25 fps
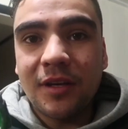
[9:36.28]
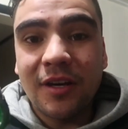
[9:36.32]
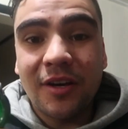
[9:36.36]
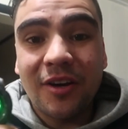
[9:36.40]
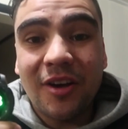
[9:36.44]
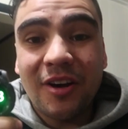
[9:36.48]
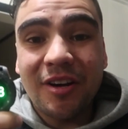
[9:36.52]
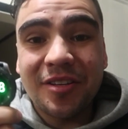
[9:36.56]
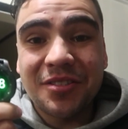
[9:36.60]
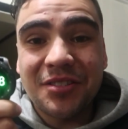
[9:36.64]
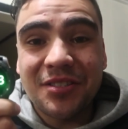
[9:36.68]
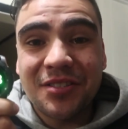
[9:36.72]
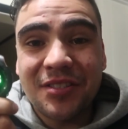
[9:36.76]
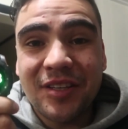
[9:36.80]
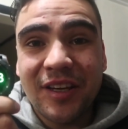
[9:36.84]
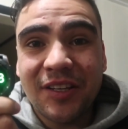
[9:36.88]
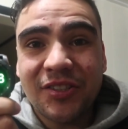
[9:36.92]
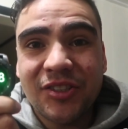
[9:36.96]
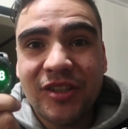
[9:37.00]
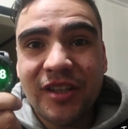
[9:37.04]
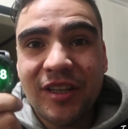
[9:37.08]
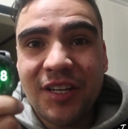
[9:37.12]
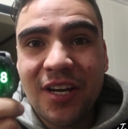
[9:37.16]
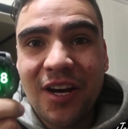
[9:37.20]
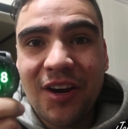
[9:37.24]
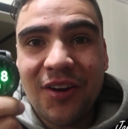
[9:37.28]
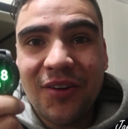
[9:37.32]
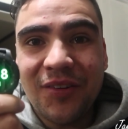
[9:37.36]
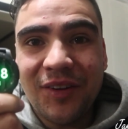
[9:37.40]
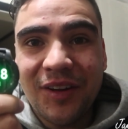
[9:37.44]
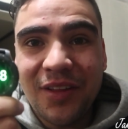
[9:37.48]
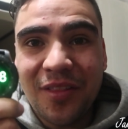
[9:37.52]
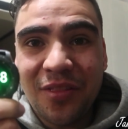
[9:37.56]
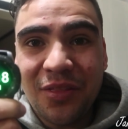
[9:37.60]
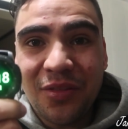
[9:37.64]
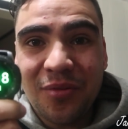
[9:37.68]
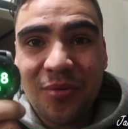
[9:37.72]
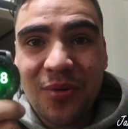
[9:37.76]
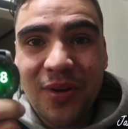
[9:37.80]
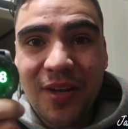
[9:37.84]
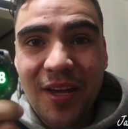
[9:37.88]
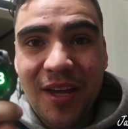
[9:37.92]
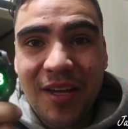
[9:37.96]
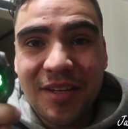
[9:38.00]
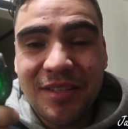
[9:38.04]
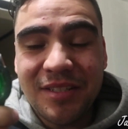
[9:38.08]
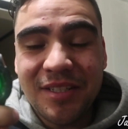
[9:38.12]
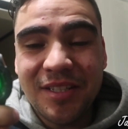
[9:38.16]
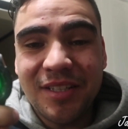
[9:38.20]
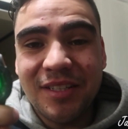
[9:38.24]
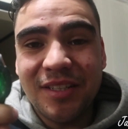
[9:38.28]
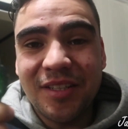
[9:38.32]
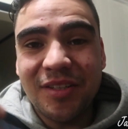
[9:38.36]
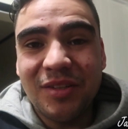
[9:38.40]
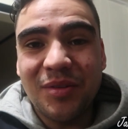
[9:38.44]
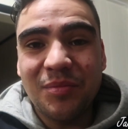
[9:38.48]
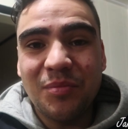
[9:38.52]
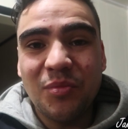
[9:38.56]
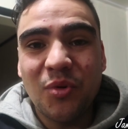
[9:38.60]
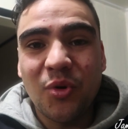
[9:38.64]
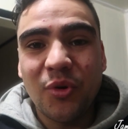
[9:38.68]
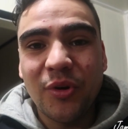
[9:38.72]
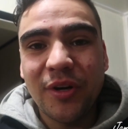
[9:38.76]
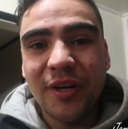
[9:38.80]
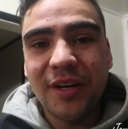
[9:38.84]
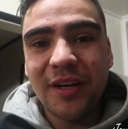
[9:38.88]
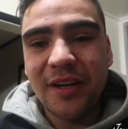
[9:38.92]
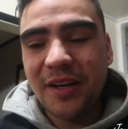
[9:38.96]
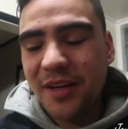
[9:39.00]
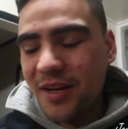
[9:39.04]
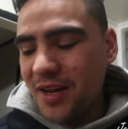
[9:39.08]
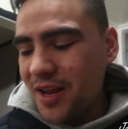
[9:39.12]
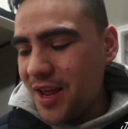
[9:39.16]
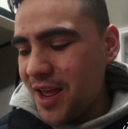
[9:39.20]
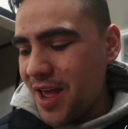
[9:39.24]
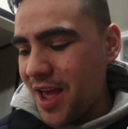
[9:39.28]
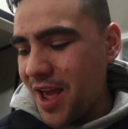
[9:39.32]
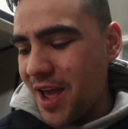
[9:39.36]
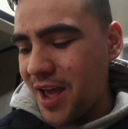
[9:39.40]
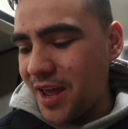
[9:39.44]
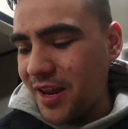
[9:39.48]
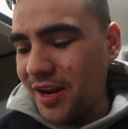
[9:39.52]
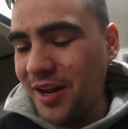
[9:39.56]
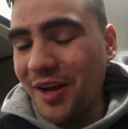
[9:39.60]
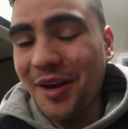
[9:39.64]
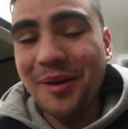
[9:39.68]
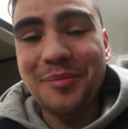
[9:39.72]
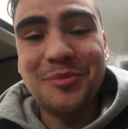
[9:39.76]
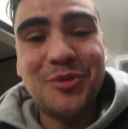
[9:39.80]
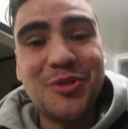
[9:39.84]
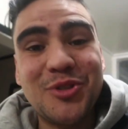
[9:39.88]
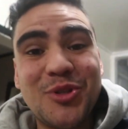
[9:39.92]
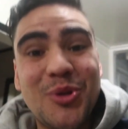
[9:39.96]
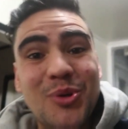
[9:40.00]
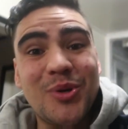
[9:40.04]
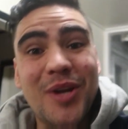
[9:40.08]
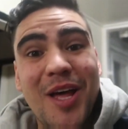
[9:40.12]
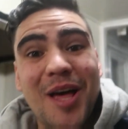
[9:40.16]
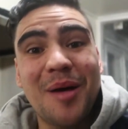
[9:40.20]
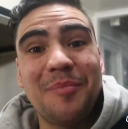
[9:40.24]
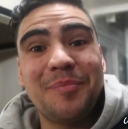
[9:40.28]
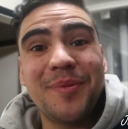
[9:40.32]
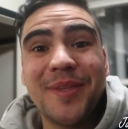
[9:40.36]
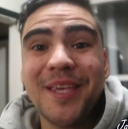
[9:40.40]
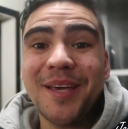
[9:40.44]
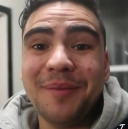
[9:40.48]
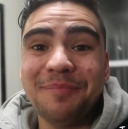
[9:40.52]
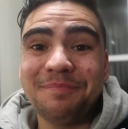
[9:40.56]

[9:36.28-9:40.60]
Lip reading: Yeah guys, it's actually currently 3:18 in the morning and I'm still up.